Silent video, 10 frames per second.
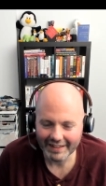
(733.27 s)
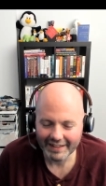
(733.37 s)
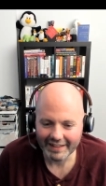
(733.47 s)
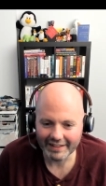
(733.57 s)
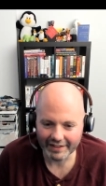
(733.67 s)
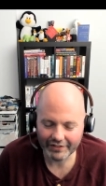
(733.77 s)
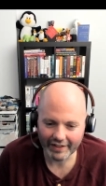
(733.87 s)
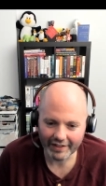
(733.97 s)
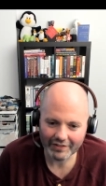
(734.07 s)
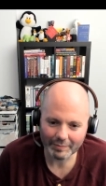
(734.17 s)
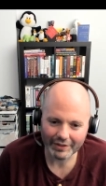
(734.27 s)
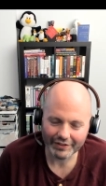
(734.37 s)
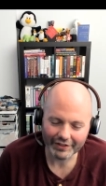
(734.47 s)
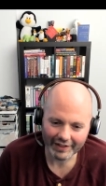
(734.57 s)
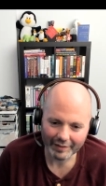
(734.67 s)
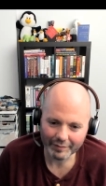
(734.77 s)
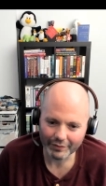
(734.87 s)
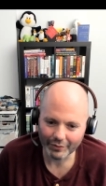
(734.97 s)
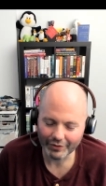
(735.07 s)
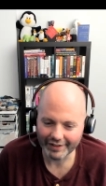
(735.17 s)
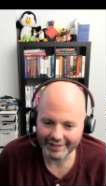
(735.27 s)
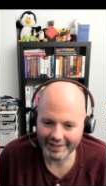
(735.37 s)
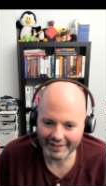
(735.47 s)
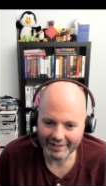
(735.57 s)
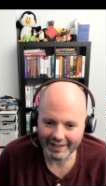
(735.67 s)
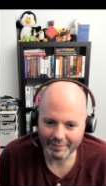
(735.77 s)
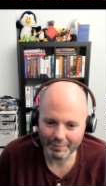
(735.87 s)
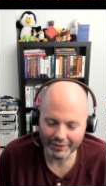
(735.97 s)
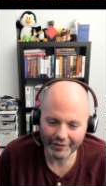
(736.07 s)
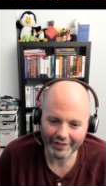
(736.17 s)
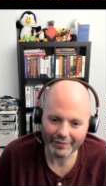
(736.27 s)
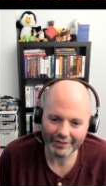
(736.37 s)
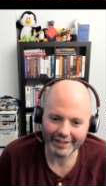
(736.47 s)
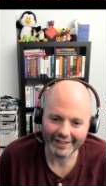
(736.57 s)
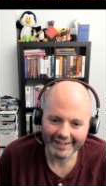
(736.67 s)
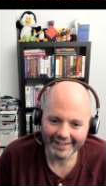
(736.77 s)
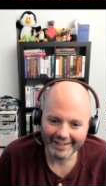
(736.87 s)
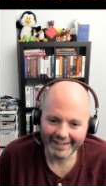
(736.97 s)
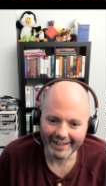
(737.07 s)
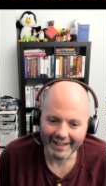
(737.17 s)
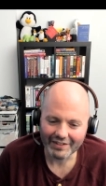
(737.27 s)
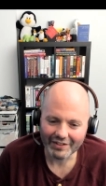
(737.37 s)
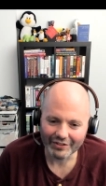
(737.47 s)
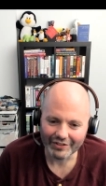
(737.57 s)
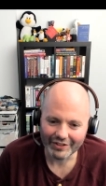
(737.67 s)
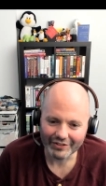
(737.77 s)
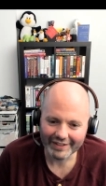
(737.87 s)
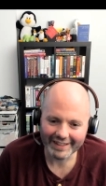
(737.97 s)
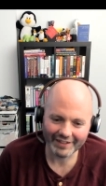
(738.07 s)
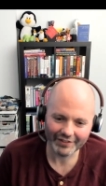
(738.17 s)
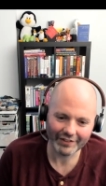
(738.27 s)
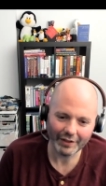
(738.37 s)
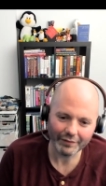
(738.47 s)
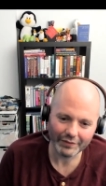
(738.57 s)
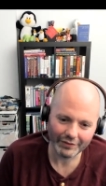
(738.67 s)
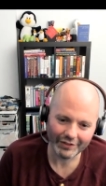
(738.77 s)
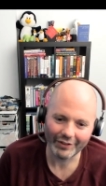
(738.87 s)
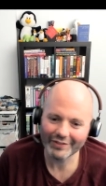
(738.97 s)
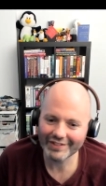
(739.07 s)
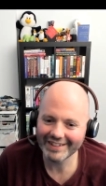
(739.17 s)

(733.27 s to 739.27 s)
you got a chance to be on the ground floor and build something, and you'll kick yourself if you don't.